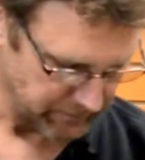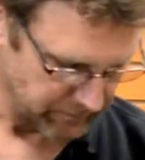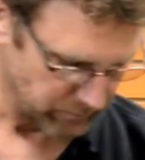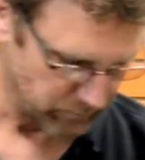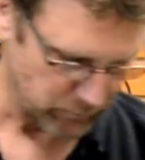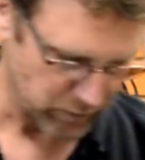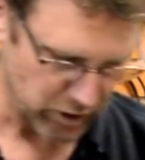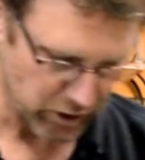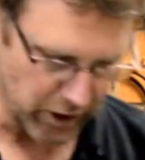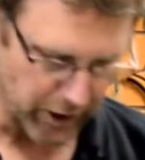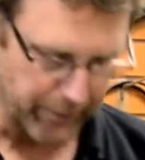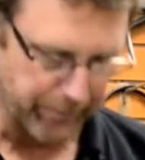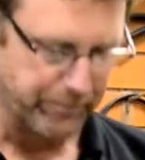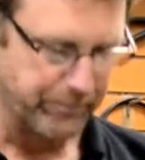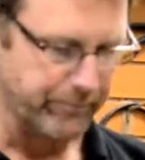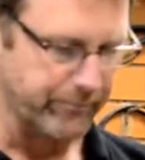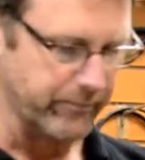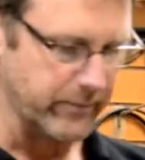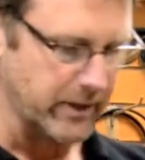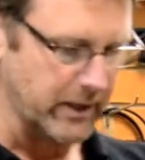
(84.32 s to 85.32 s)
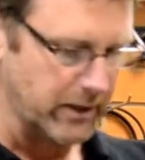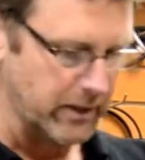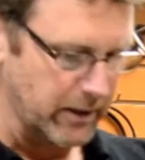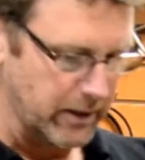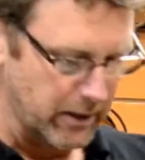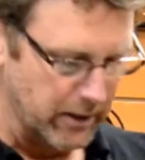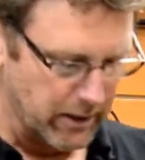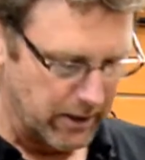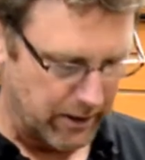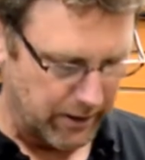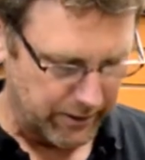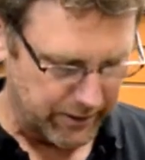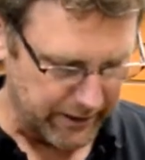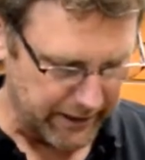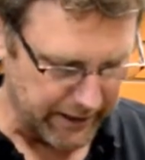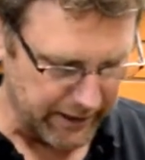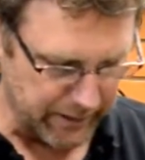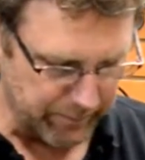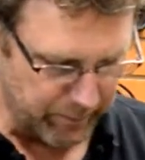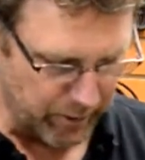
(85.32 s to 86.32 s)
Okay. To
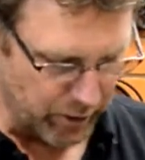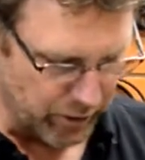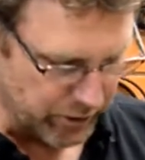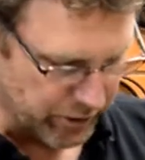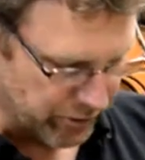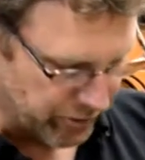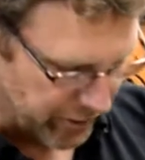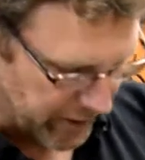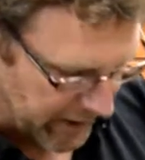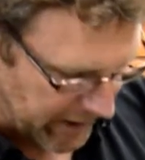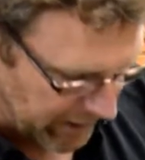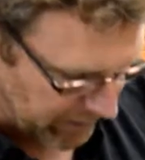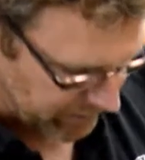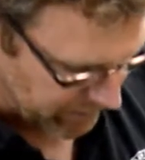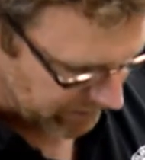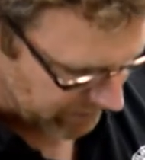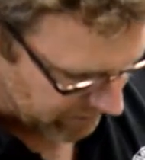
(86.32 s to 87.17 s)
get the purchase out,